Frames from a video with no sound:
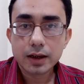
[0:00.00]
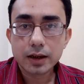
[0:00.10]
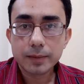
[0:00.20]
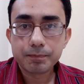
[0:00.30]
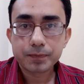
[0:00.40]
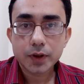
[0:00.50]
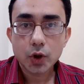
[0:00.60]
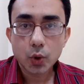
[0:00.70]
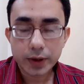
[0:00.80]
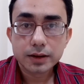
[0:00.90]

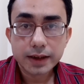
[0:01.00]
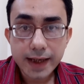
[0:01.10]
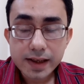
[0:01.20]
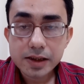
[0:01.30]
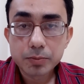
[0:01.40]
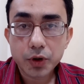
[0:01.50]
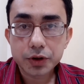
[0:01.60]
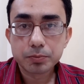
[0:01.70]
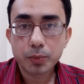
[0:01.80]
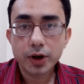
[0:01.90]
Okay, the next
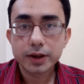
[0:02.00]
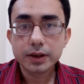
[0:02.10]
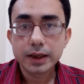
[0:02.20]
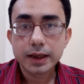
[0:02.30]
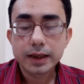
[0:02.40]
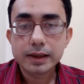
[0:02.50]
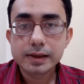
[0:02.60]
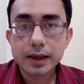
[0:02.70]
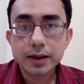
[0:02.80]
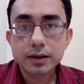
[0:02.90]
important point
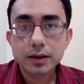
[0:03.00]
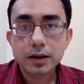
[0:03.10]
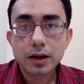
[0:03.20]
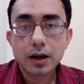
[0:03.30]
is that